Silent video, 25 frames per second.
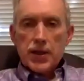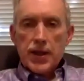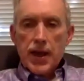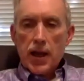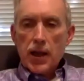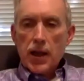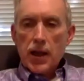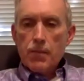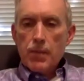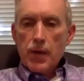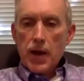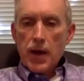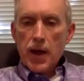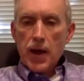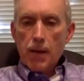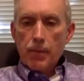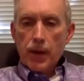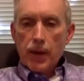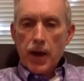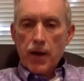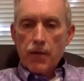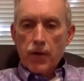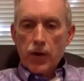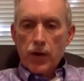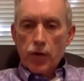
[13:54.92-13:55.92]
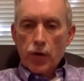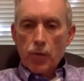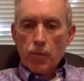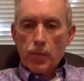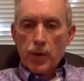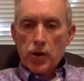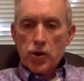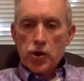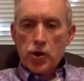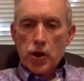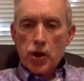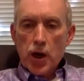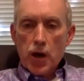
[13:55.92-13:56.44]
telling me I'm giving the
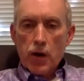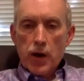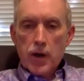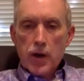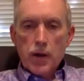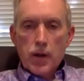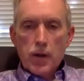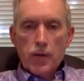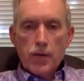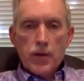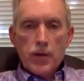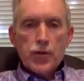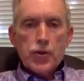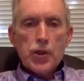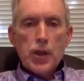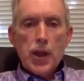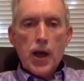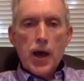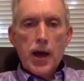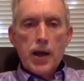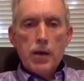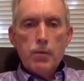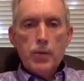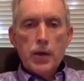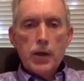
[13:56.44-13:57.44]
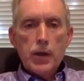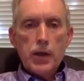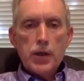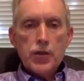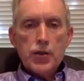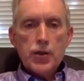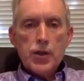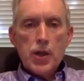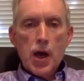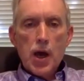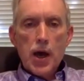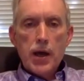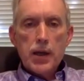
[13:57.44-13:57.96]
missionary slide, but
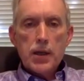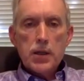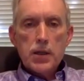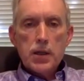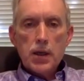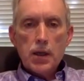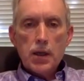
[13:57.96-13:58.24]
it's not